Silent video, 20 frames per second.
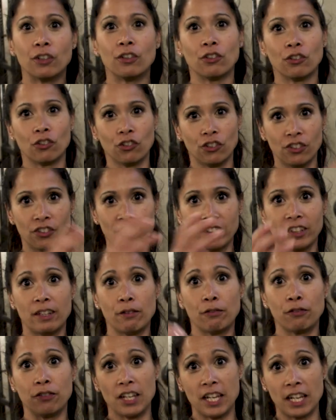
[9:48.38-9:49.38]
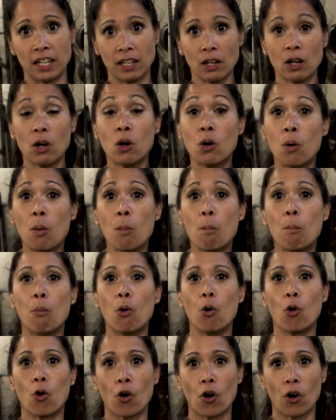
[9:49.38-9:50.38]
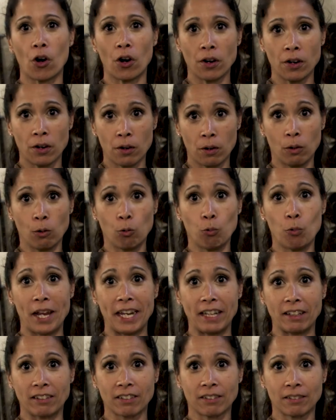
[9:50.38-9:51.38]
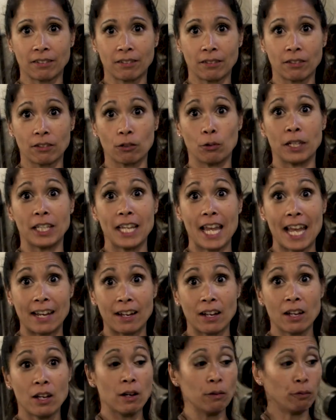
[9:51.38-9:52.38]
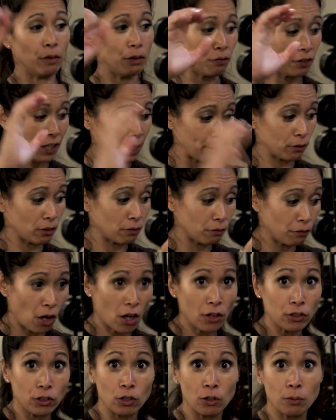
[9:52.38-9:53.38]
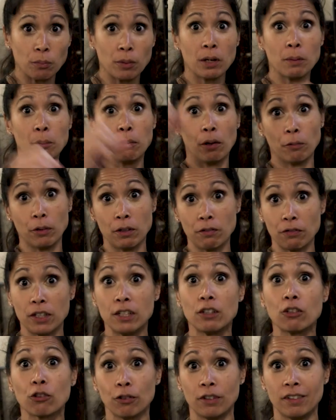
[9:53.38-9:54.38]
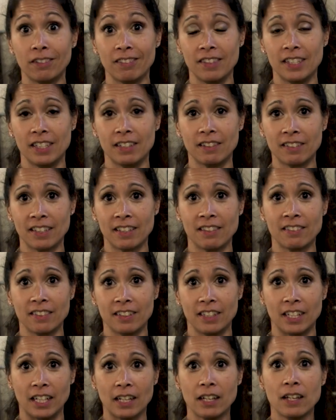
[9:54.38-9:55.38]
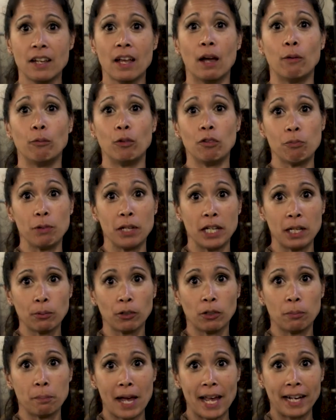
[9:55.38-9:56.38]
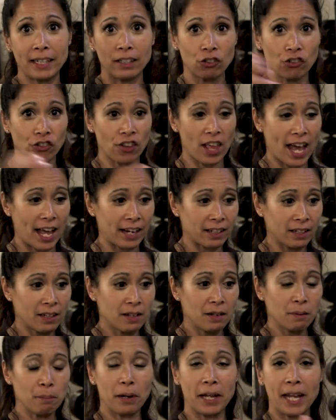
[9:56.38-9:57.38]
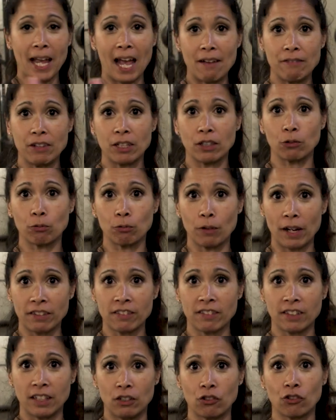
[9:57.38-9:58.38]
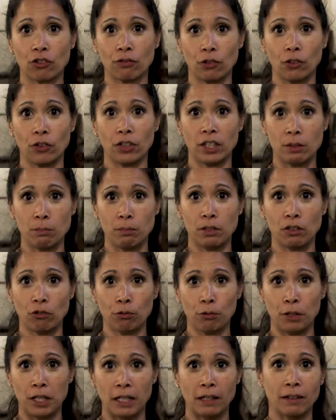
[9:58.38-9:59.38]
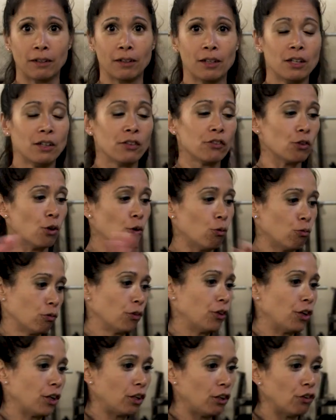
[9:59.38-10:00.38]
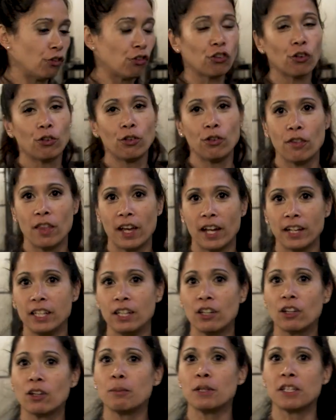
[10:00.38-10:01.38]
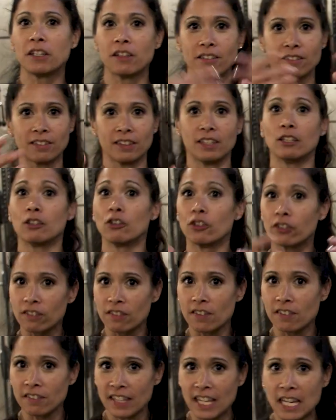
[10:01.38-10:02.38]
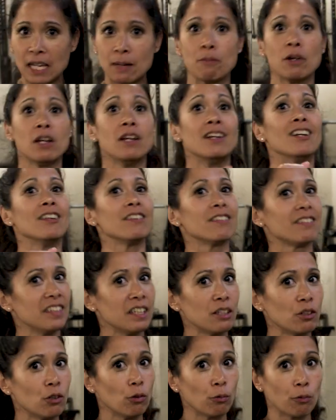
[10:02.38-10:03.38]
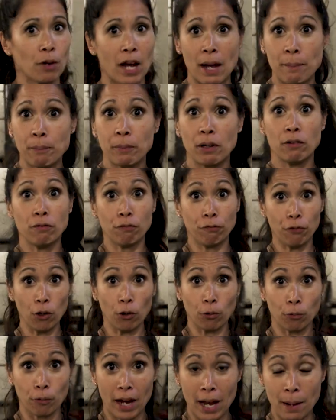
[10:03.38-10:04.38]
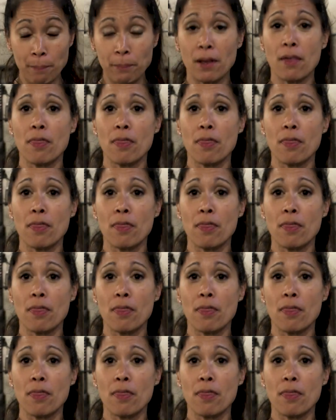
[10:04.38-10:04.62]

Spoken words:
she's lifting more weight. So again, we've kept the volume, but we've increased the intensity, and we've been able to manage that by having the rest interval in between. So we're not going to show you that here because it looks the same. Single rep, full rep,